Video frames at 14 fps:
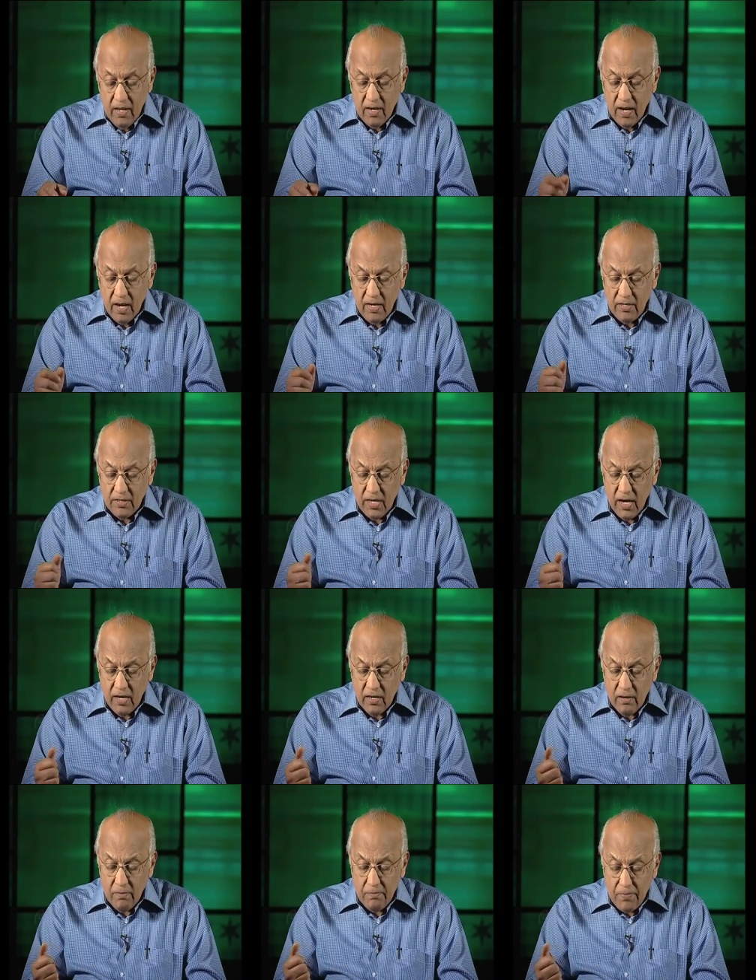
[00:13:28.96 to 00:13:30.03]
that I
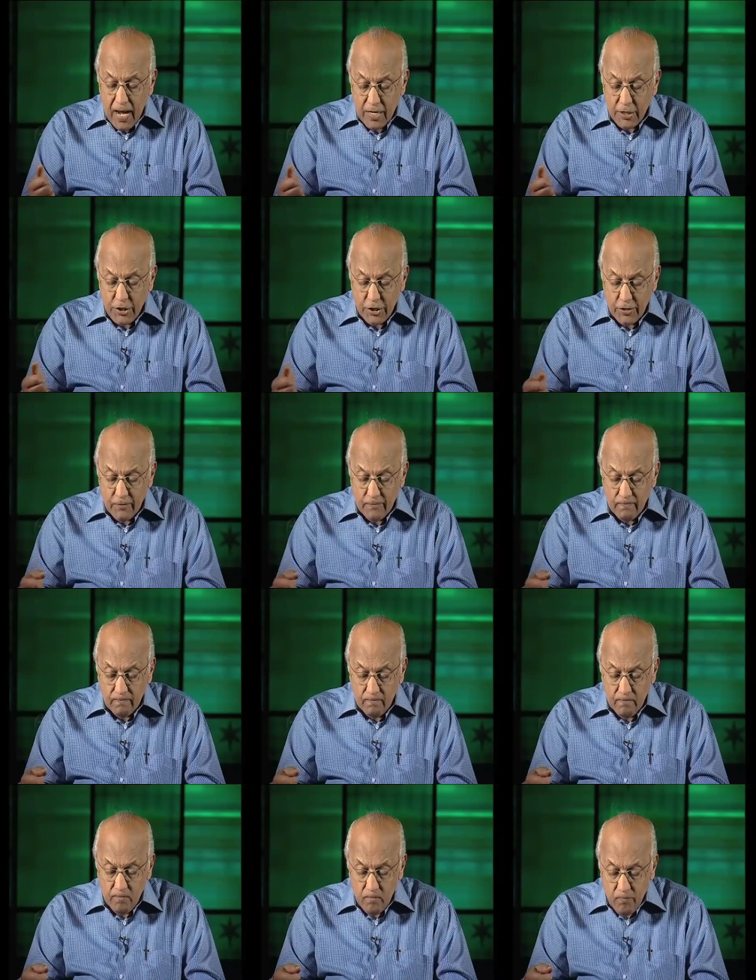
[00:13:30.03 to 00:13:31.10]
desire compassion
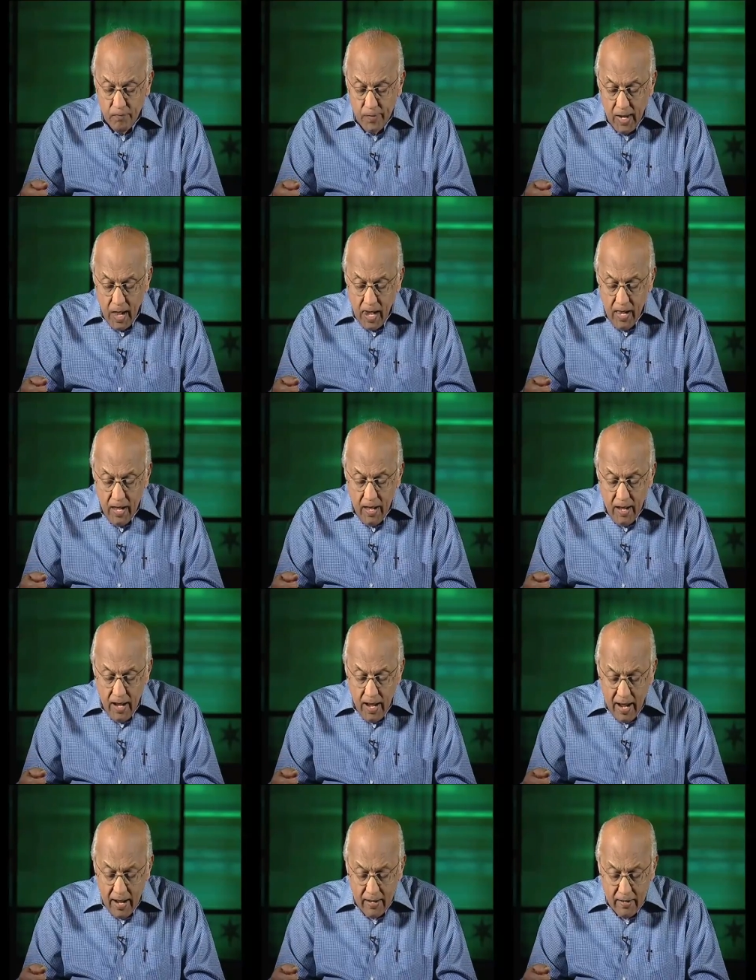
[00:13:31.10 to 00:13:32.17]

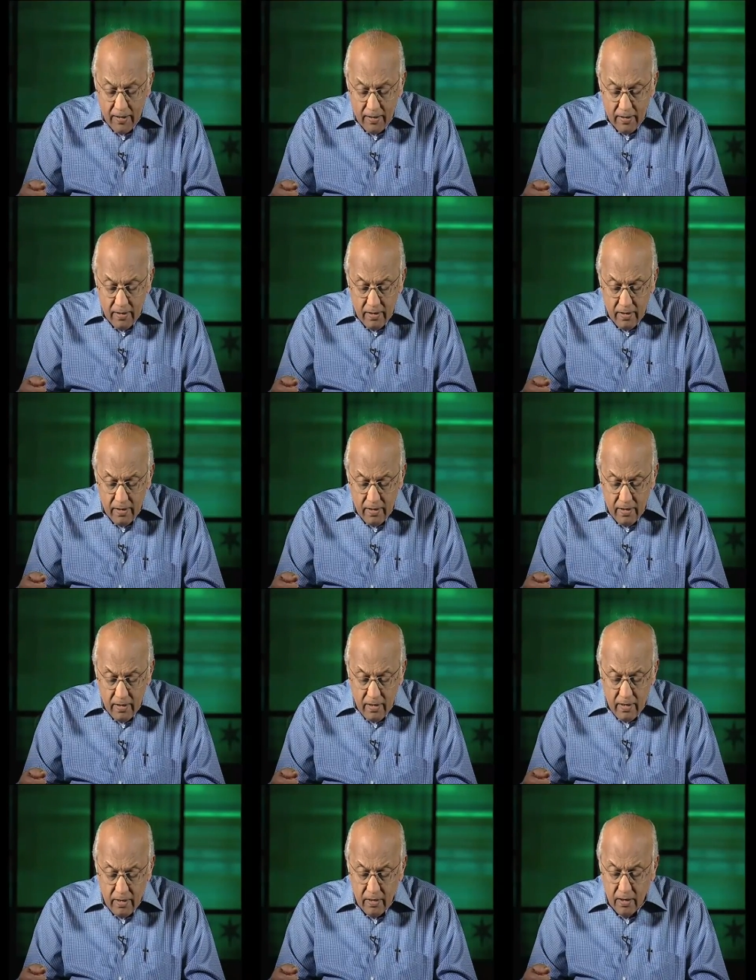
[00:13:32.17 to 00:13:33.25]
and
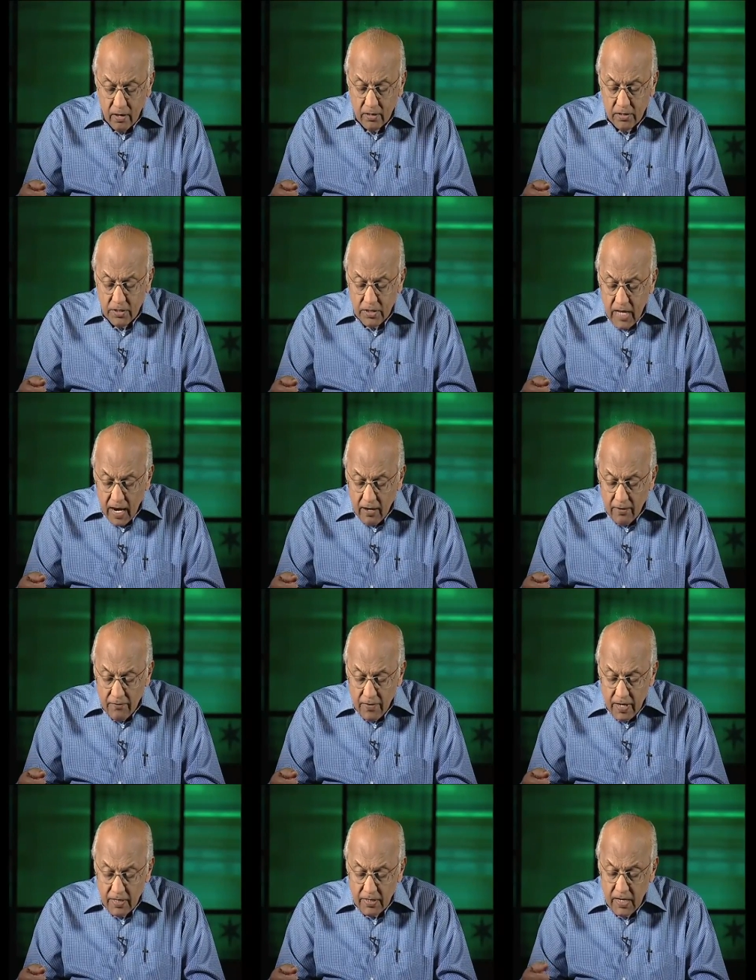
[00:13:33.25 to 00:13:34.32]
not
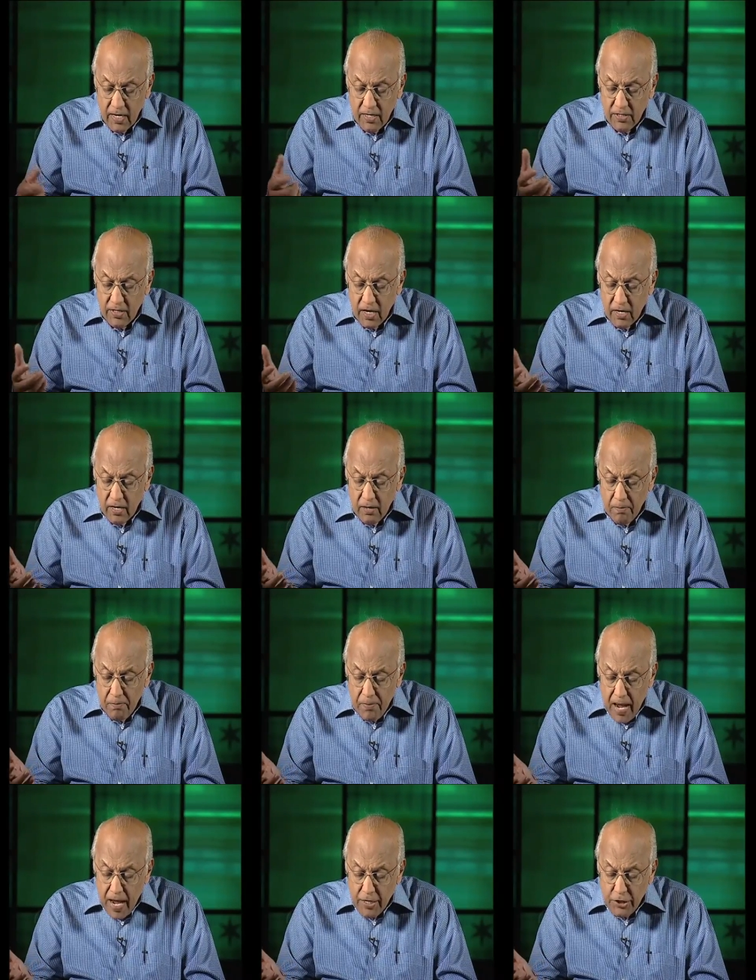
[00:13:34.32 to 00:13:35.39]
sacrifice, I desire
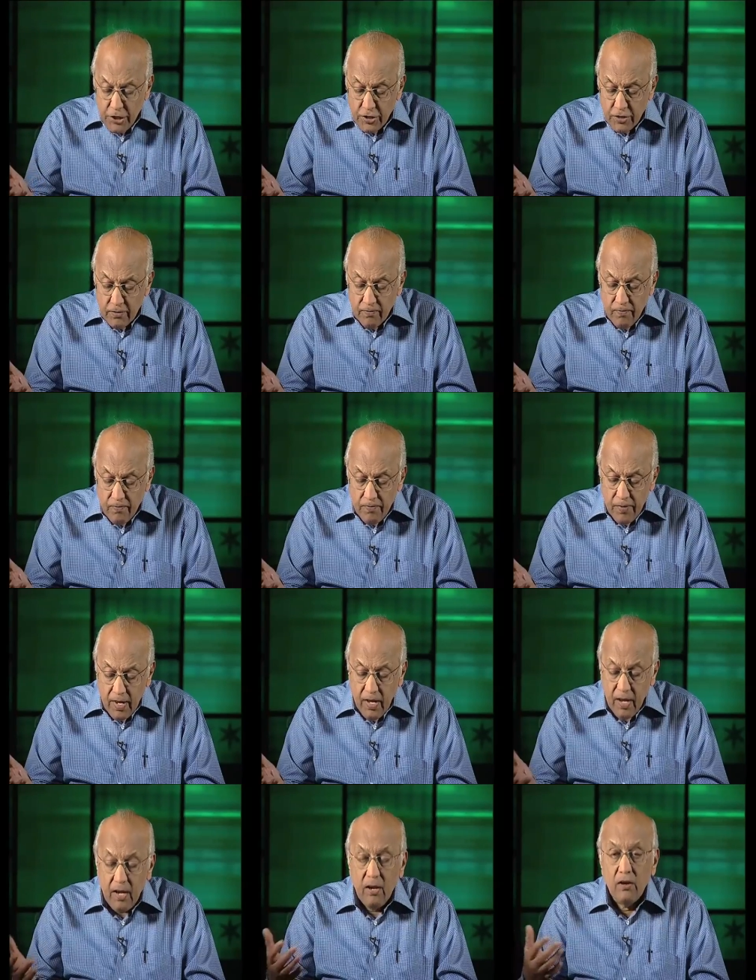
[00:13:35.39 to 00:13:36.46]
compassion
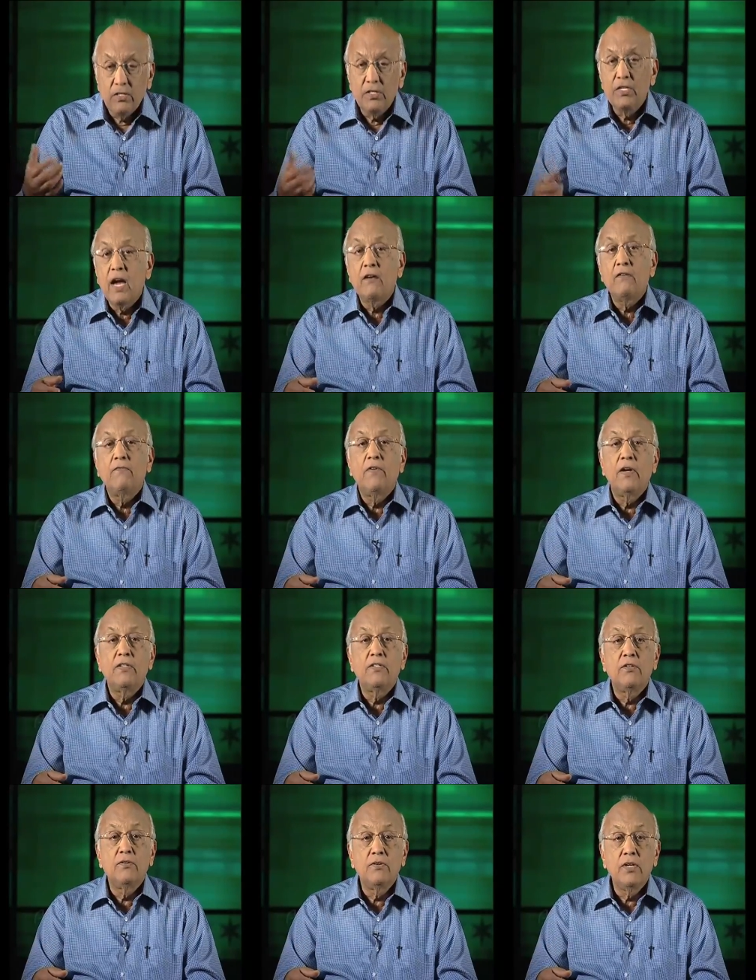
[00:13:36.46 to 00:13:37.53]
and not
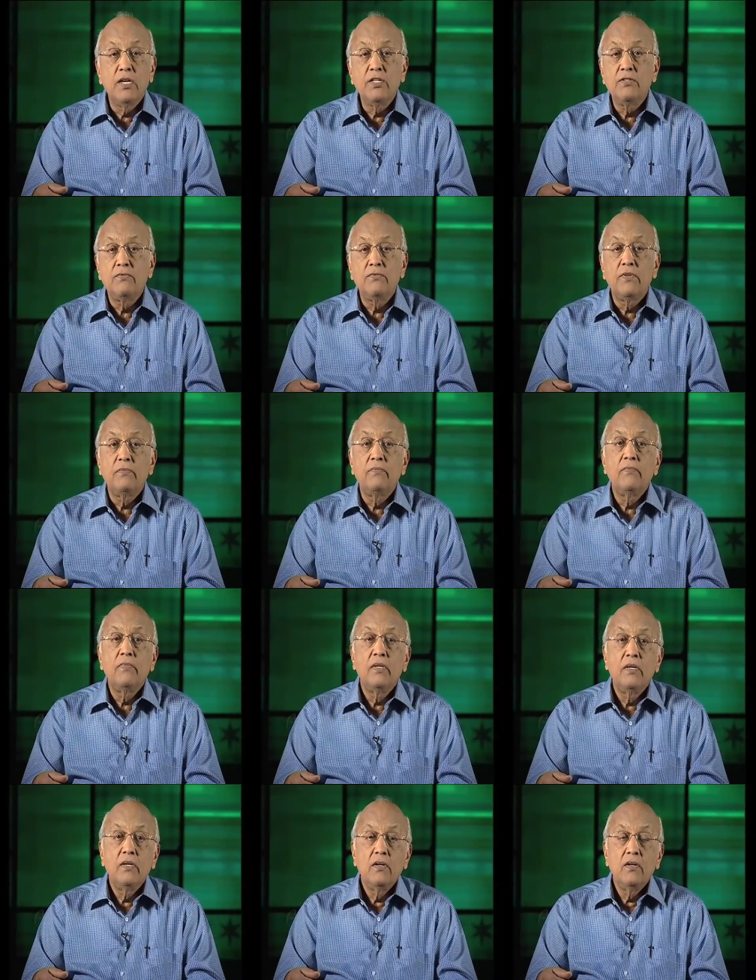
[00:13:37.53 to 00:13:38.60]
sacrifice, a quotation from
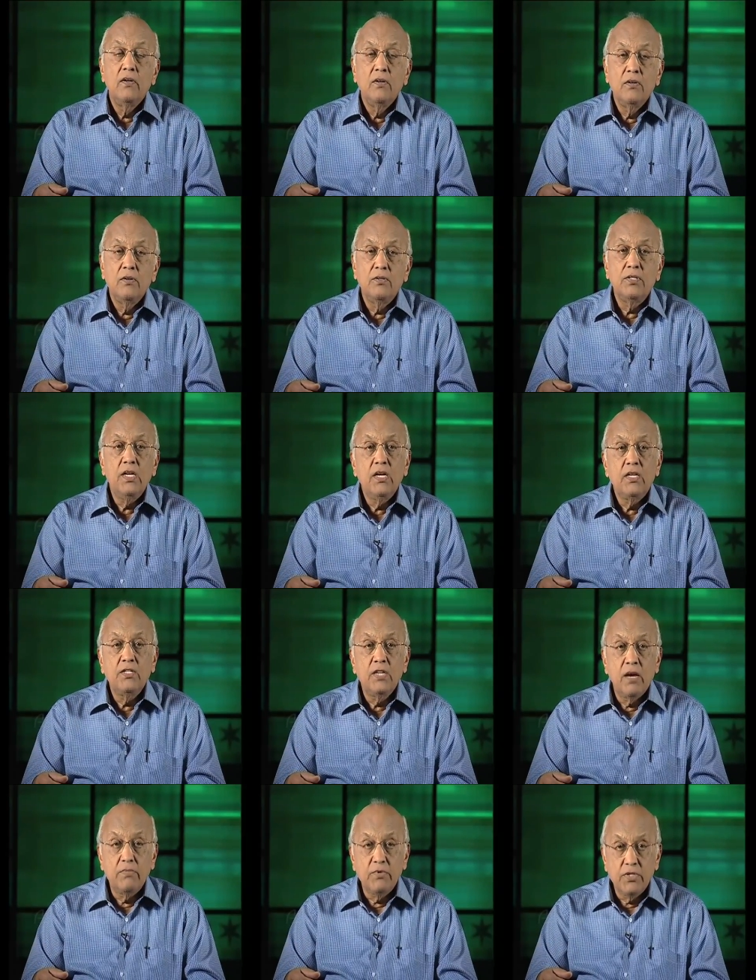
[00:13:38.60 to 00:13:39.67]
Hosea
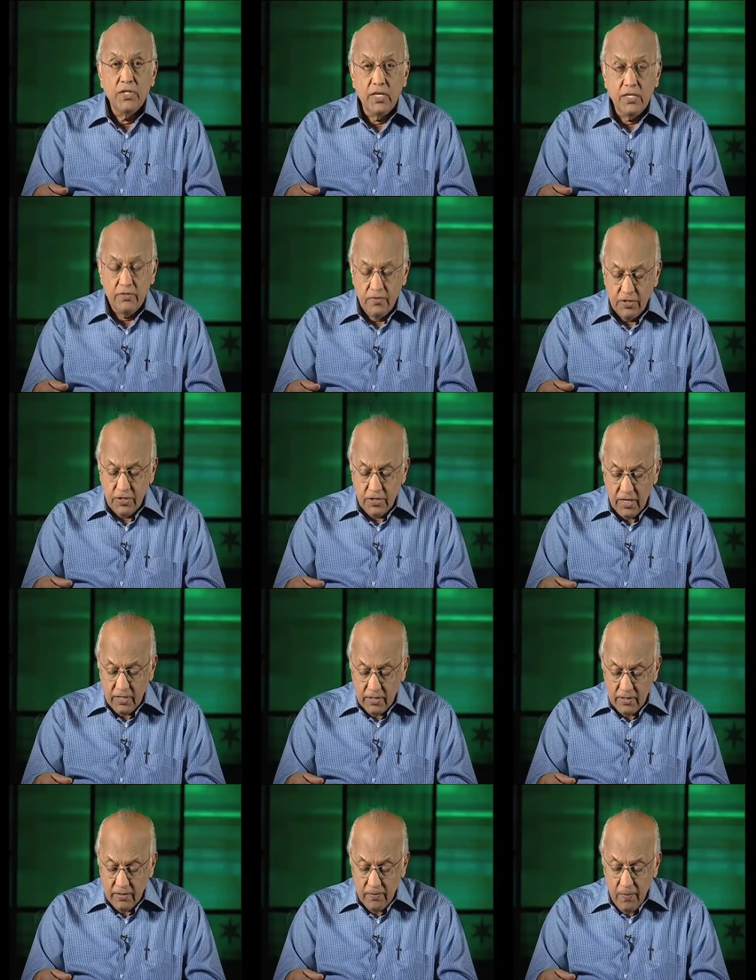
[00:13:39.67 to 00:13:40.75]
chapter 6, verse
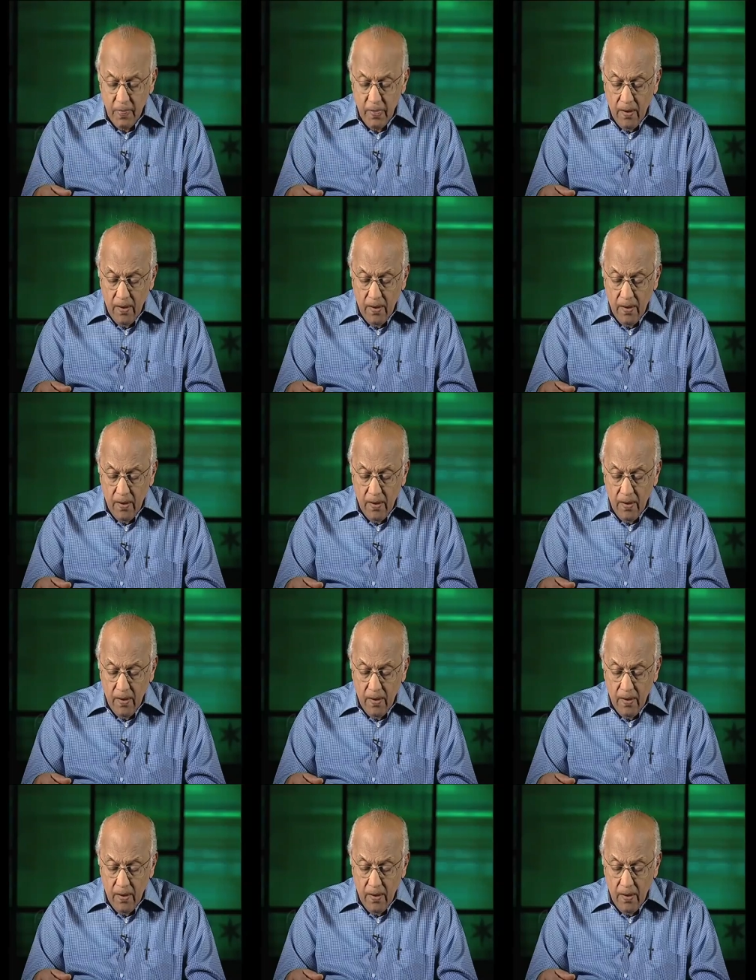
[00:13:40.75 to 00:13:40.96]
6,